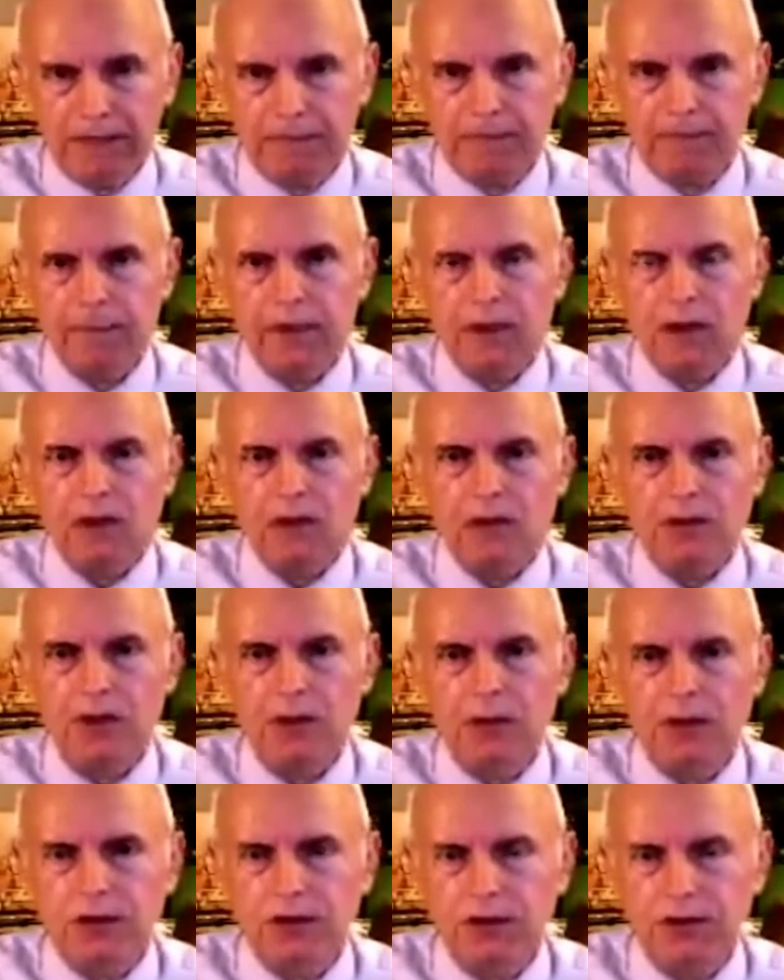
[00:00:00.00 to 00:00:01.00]
So this is
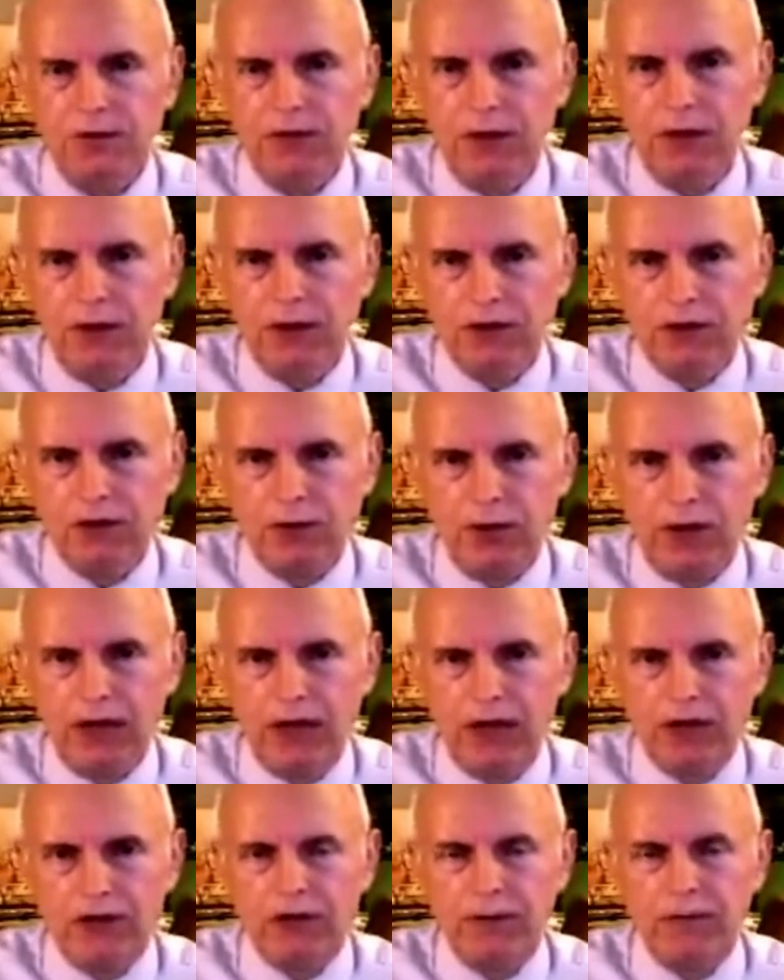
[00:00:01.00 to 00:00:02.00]
very strange.
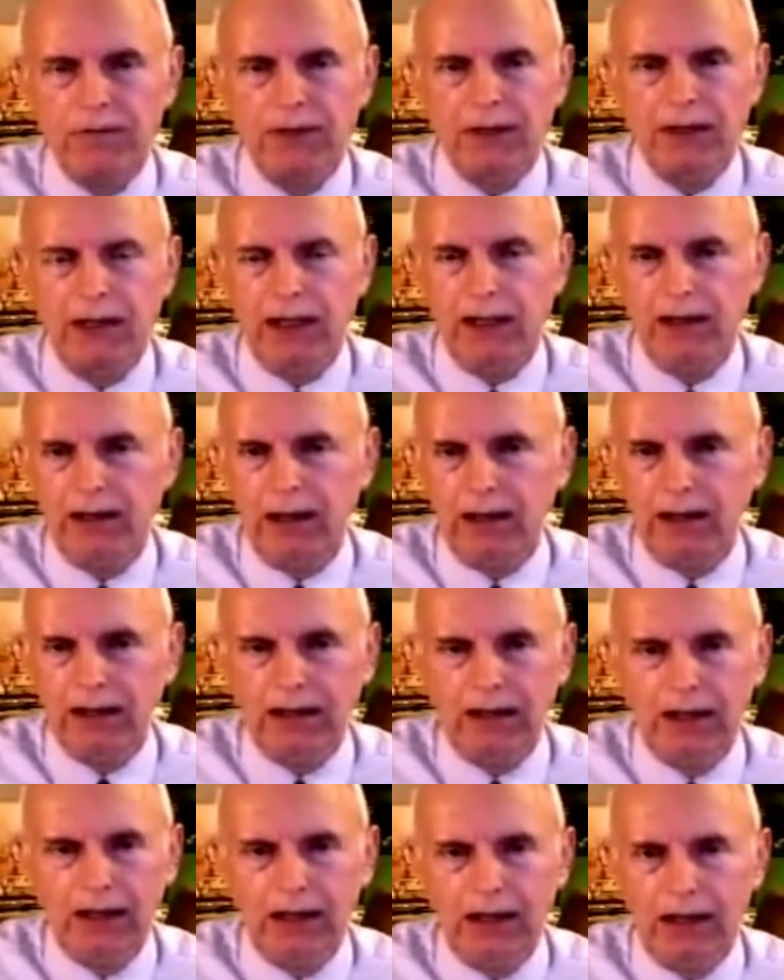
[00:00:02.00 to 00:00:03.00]
And then uh,